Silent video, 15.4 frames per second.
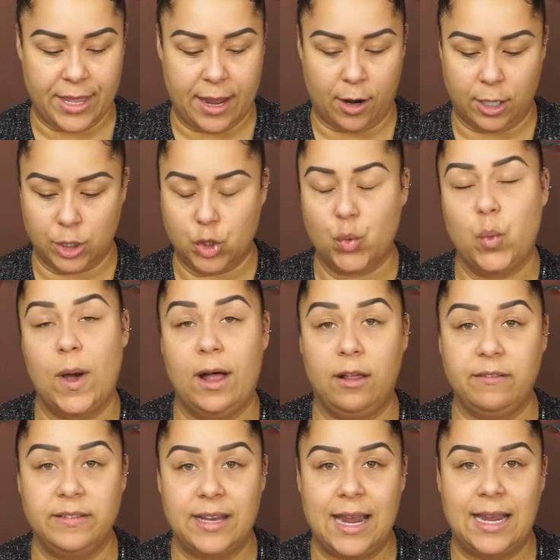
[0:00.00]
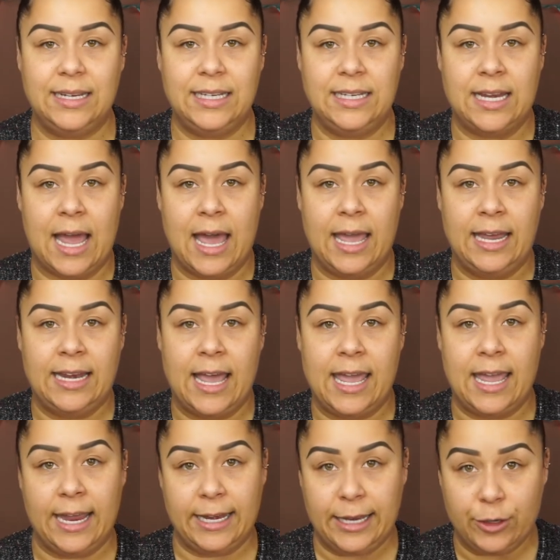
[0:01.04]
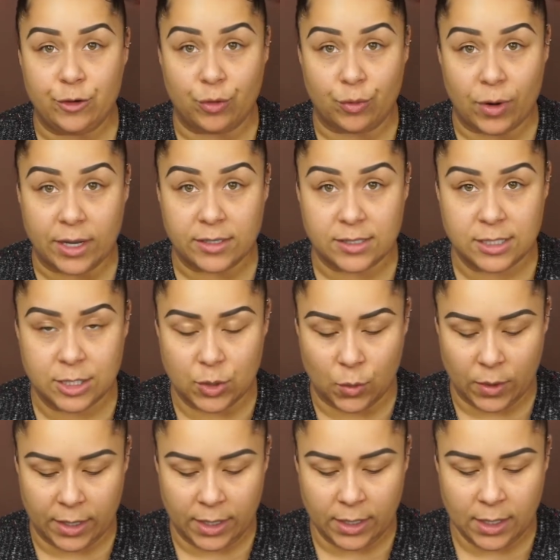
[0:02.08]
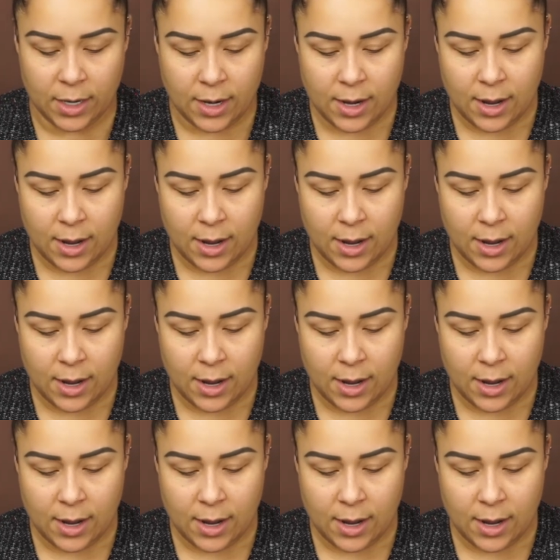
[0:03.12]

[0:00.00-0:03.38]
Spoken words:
They are $12.99 at any drugstore.